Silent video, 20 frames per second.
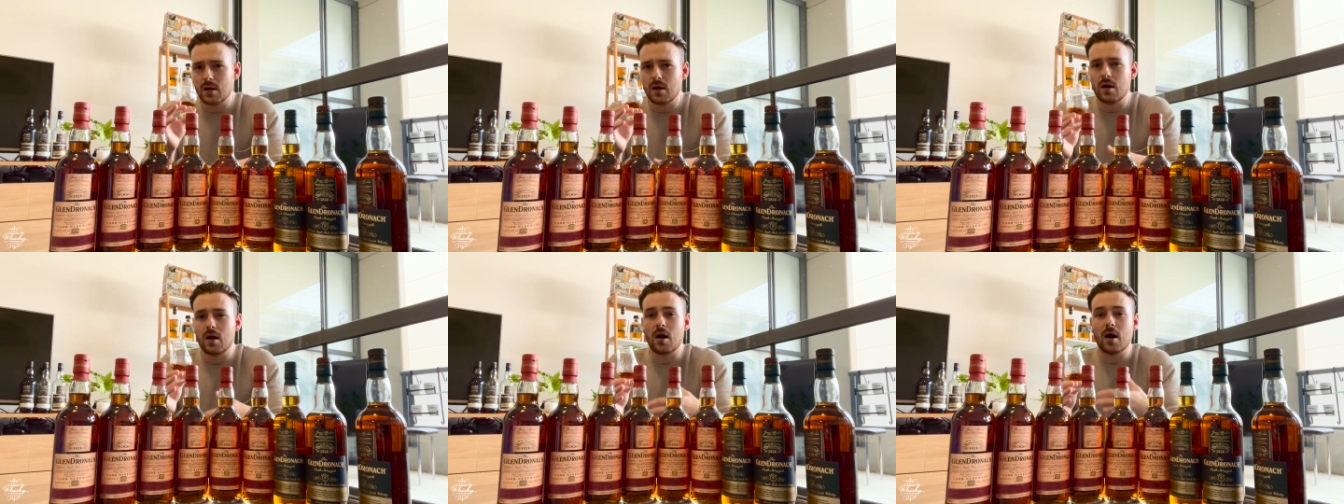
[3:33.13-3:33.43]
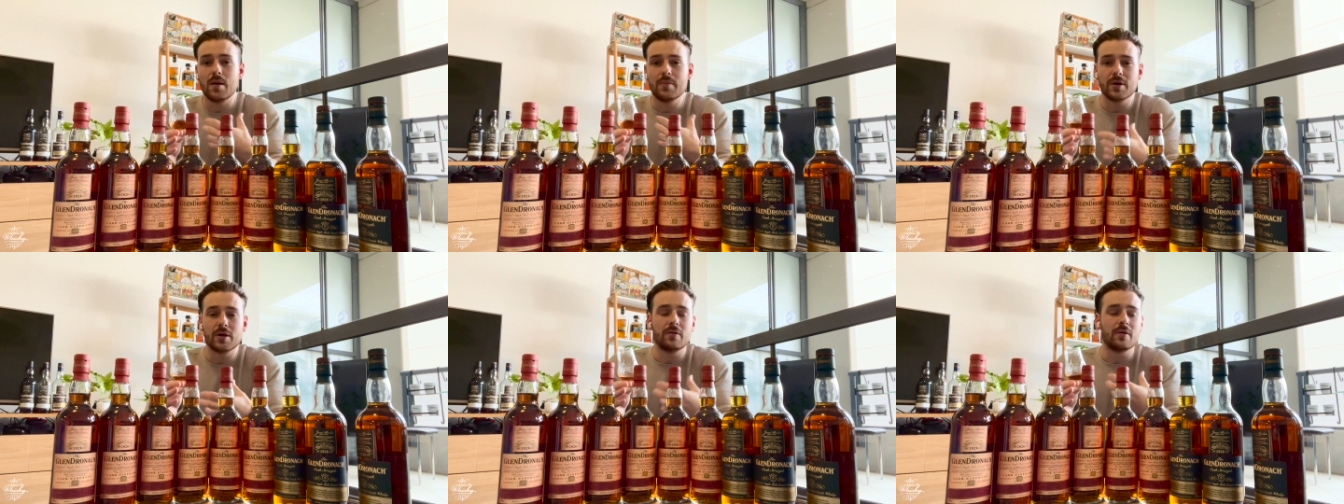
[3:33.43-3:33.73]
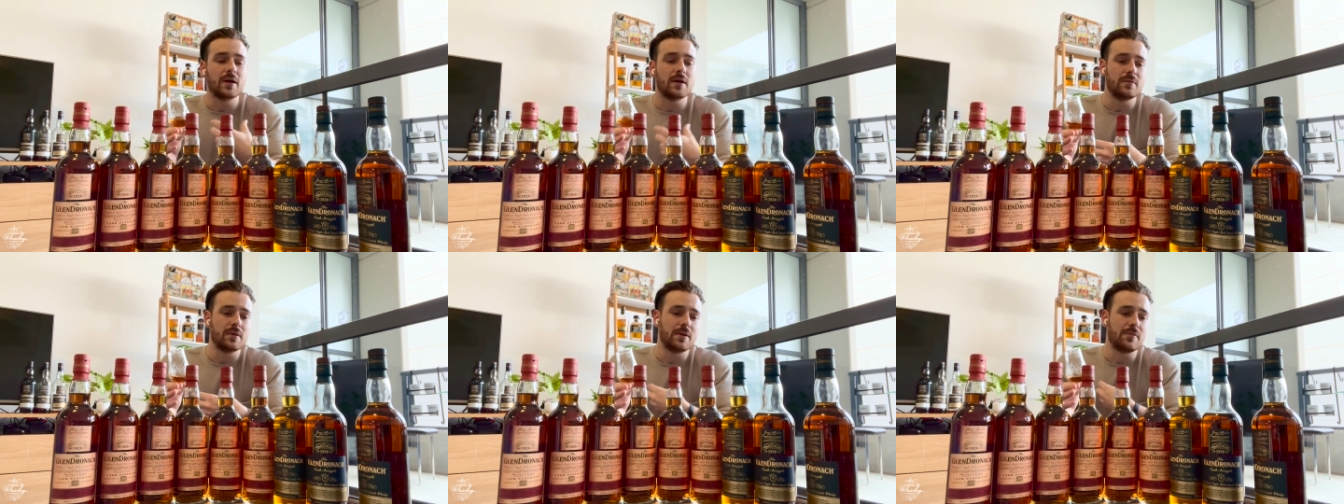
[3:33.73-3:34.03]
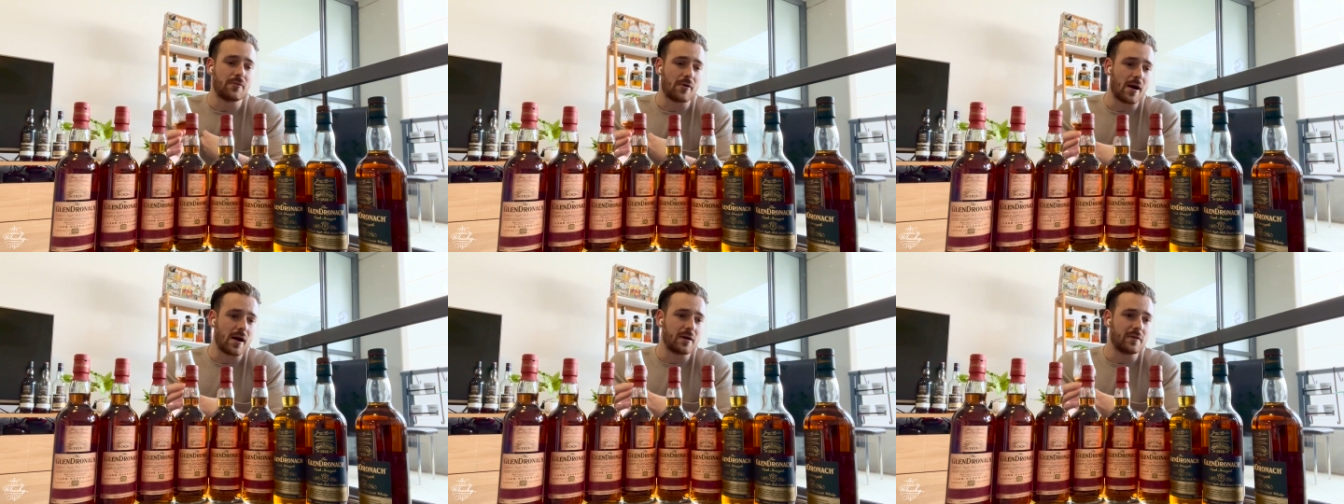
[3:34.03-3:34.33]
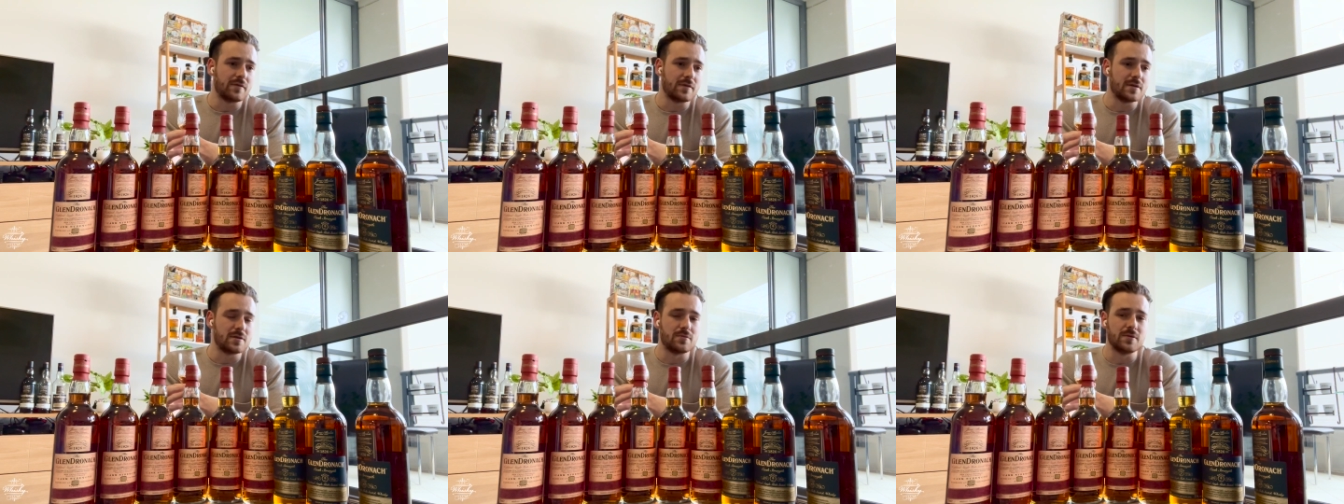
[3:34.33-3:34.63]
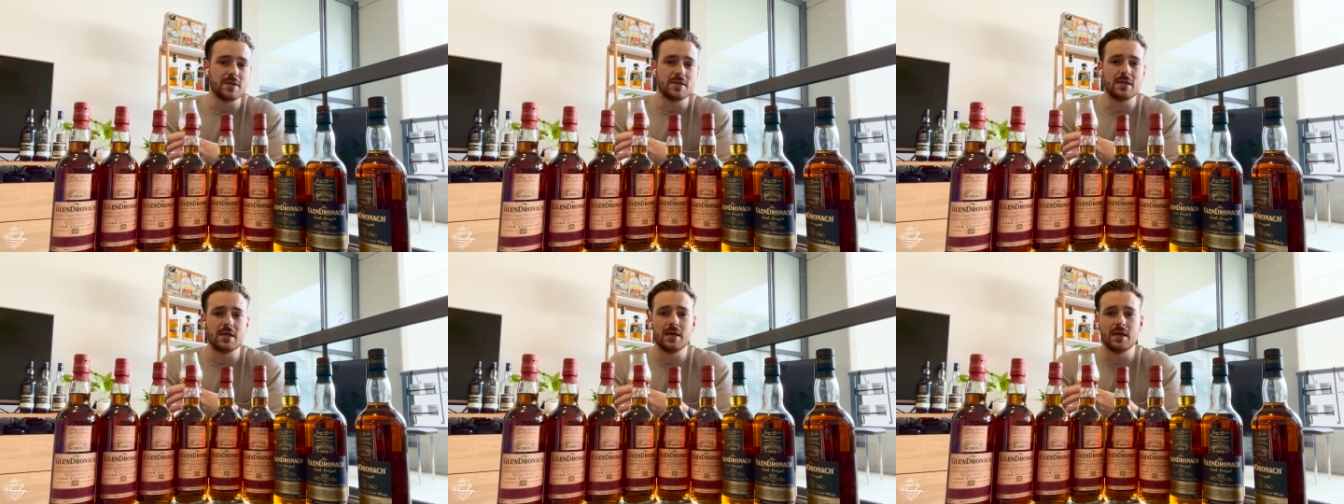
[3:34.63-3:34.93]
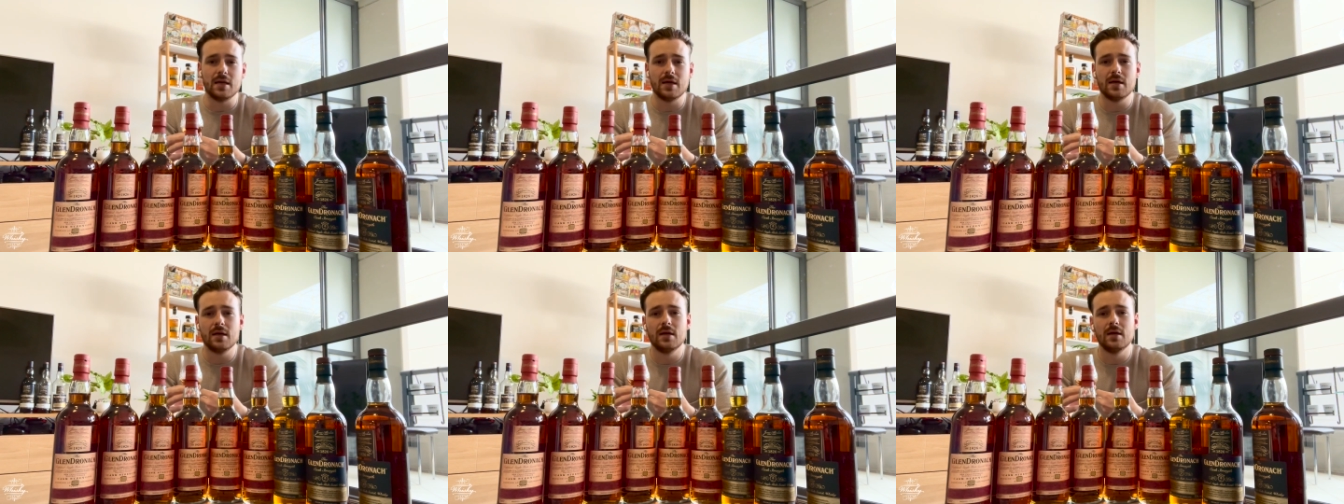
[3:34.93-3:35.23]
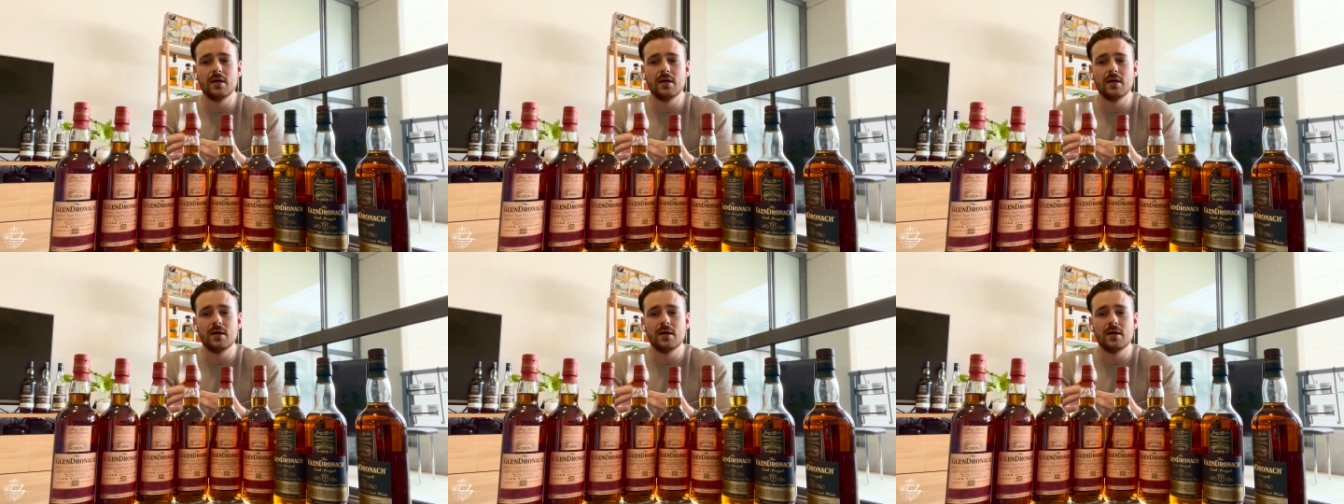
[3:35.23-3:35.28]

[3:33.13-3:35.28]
I'm incredibly proud of this whiskey.